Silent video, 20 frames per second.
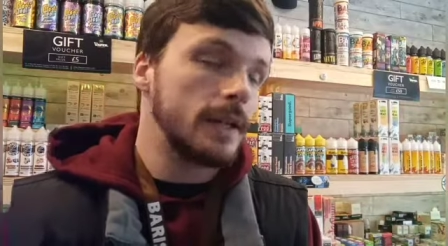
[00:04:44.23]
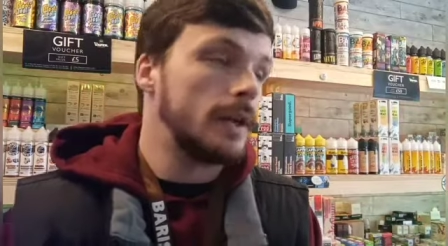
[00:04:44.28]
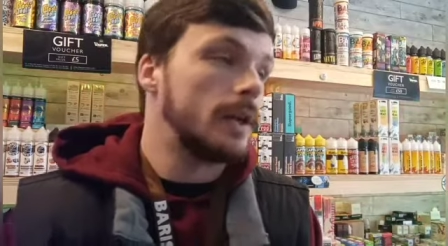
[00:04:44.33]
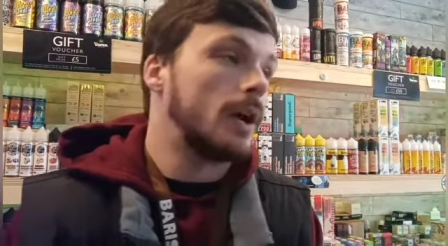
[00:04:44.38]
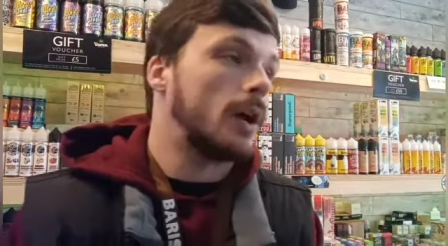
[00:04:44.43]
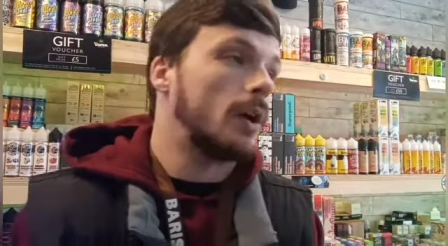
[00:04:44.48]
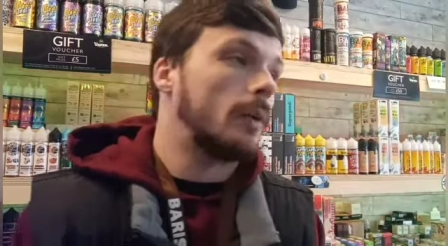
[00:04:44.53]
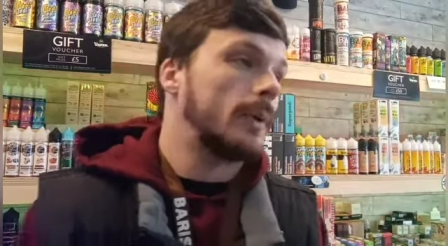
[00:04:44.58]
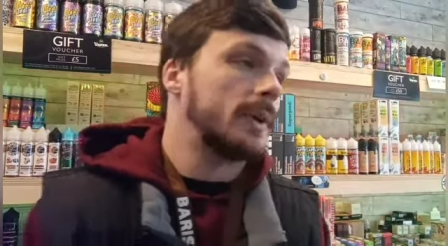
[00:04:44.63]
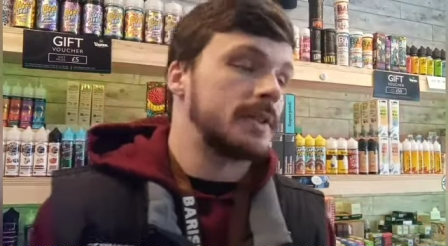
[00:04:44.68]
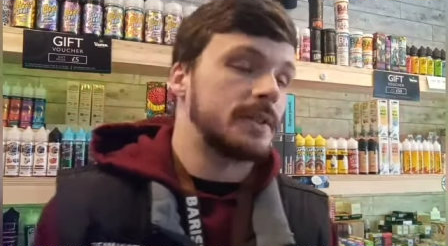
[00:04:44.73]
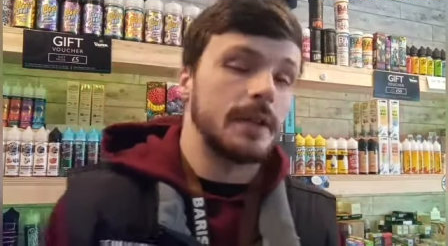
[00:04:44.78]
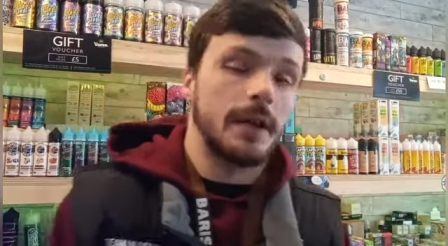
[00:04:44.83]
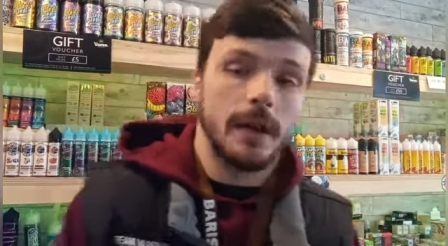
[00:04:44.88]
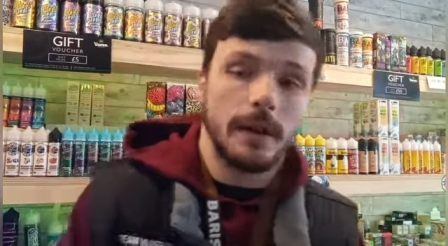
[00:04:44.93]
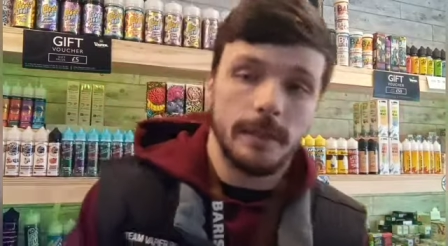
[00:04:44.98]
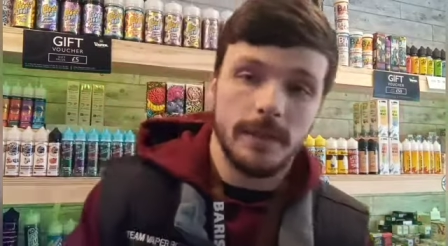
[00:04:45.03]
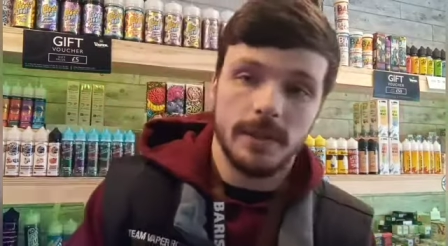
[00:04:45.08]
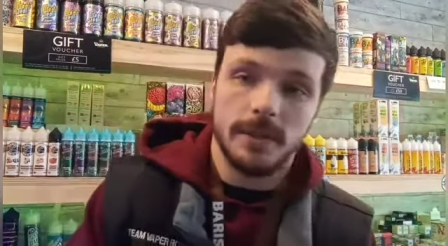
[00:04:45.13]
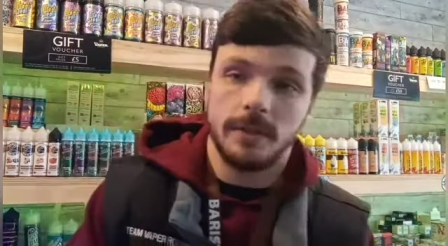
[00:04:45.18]
in our West
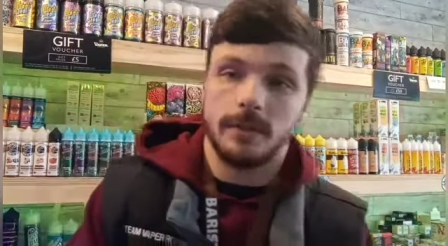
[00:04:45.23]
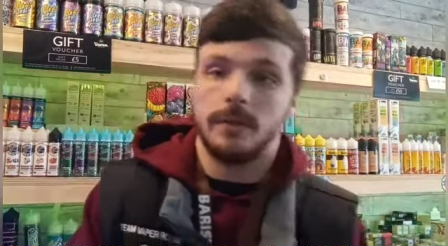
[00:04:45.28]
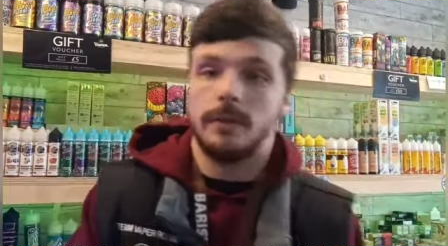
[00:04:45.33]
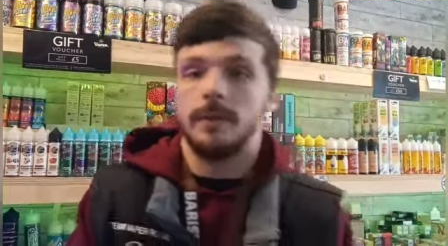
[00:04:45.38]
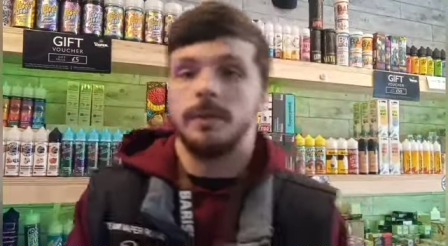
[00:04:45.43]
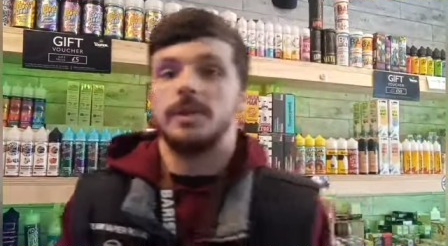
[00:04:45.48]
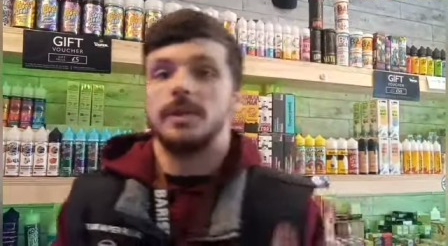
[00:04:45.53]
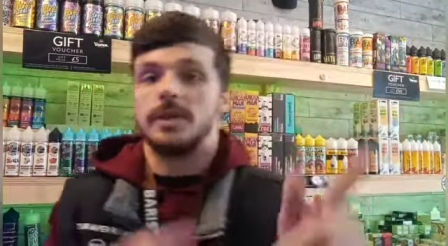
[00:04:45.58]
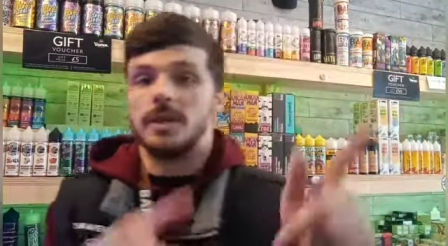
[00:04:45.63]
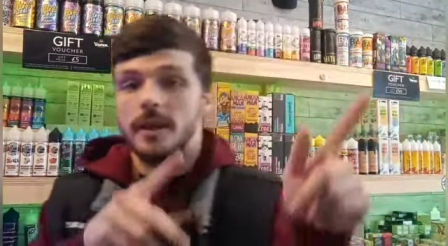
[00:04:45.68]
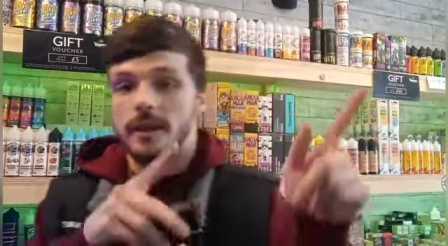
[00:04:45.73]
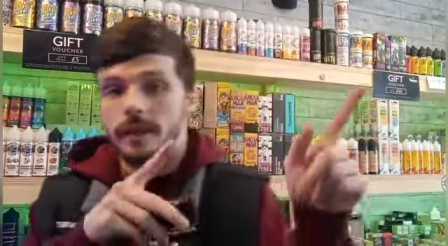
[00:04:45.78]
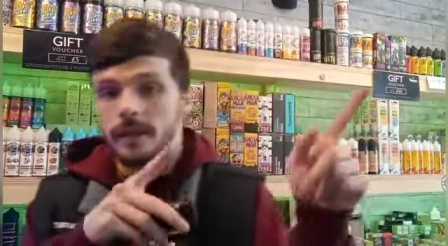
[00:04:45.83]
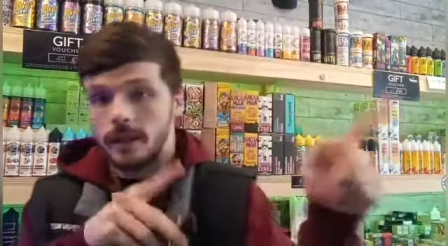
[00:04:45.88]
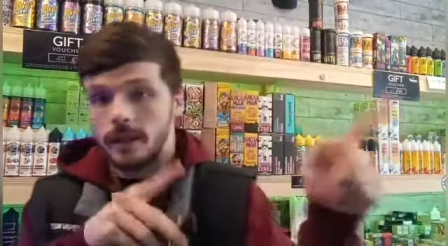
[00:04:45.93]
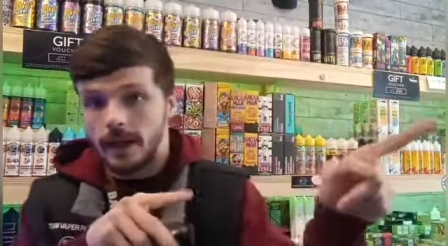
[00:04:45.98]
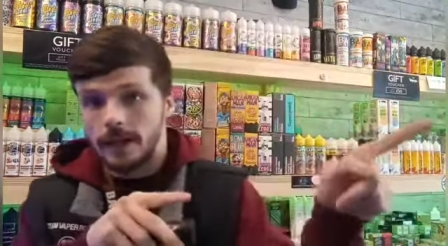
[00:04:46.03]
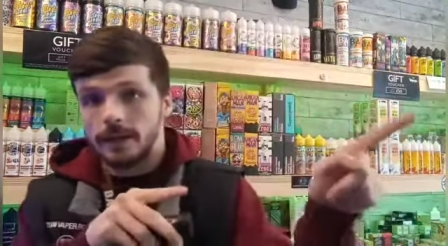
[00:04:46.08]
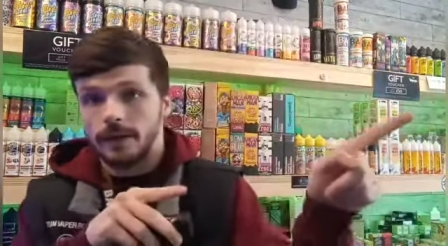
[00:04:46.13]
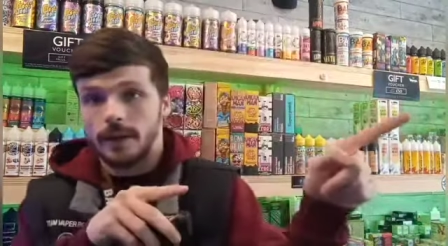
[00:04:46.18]
Derby store, which is in
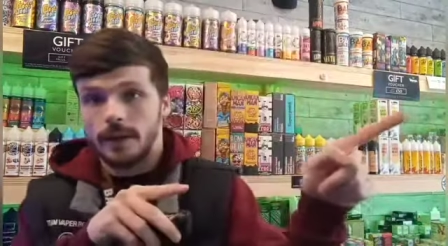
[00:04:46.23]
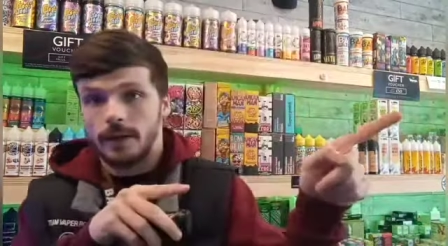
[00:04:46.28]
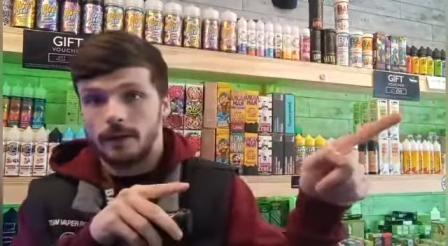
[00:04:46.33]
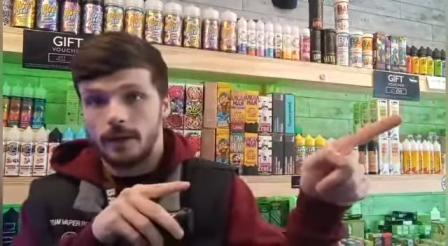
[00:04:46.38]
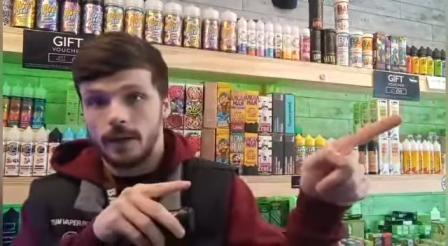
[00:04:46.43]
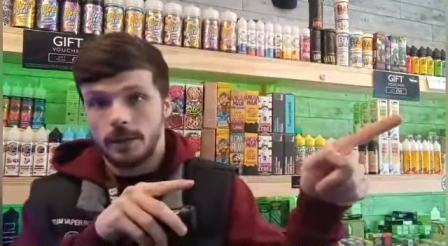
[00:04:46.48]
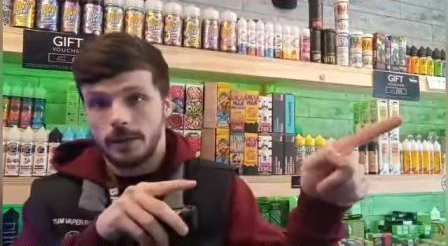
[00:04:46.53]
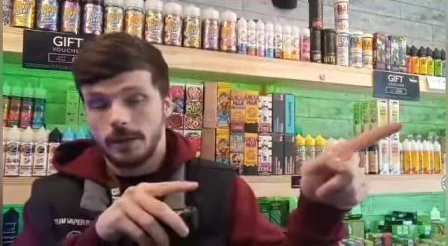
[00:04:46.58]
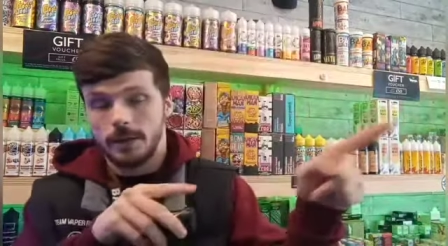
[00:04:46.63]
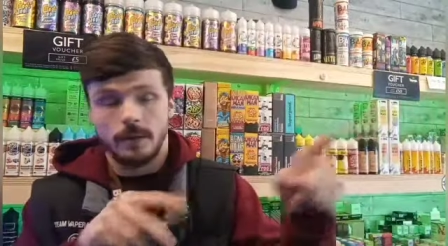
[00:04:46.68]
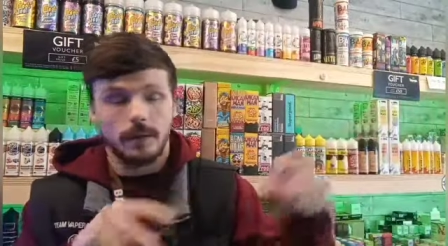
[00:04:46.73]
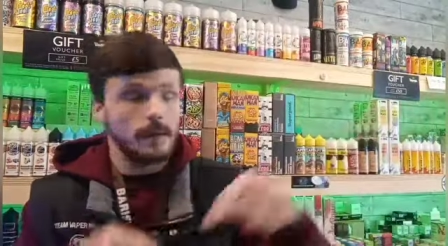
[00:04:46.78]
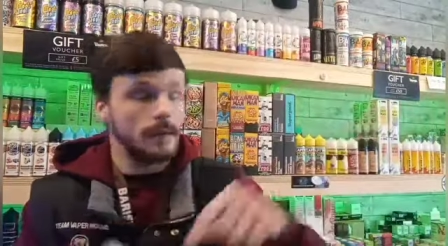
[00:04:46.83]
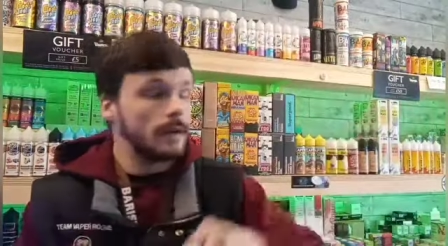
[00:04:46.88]
that direction.